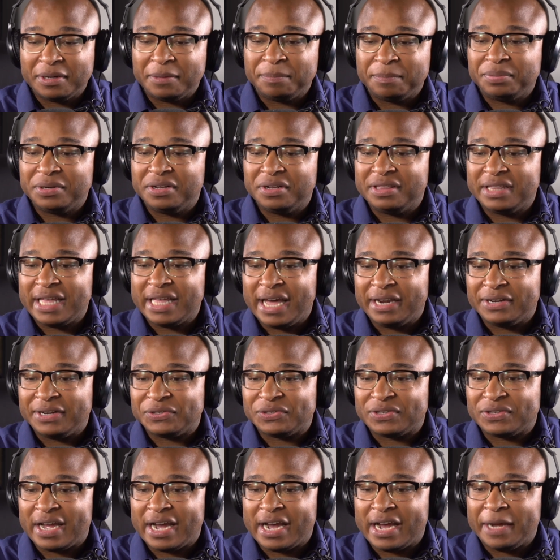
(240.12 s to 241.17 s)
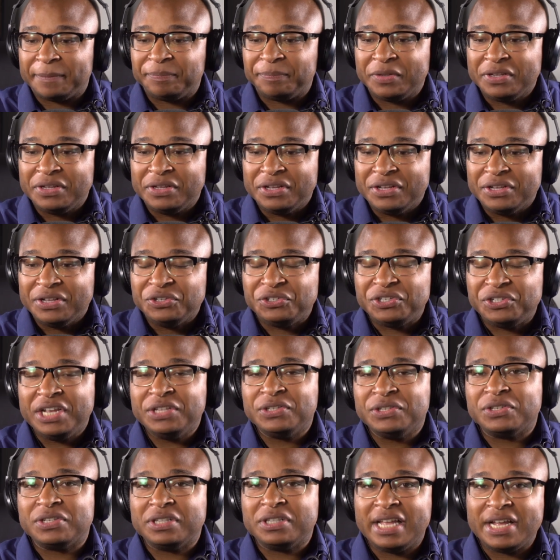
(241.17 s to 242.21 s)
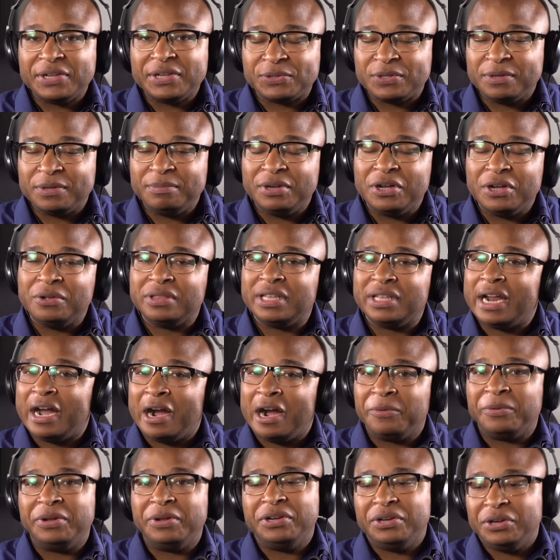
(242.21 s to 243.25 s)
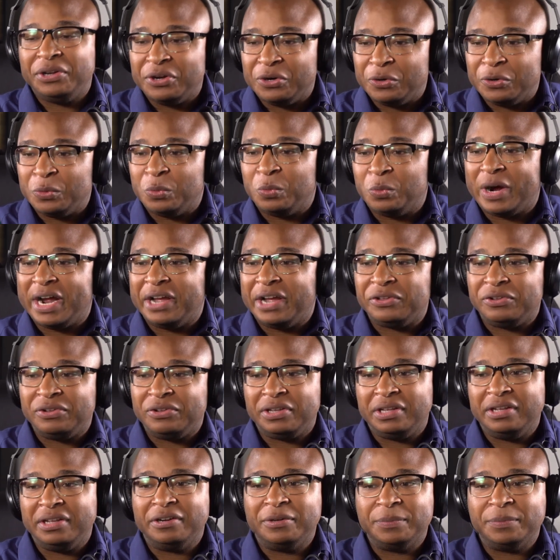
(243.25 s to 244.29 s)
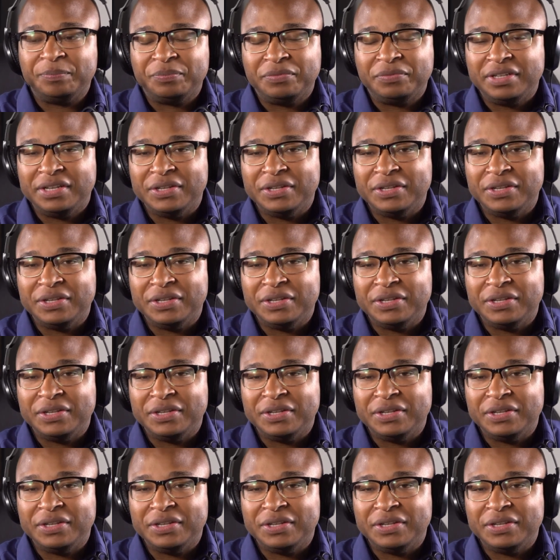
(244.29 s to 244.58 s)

But put that aside. Jesus lets them know that I already know why you're here.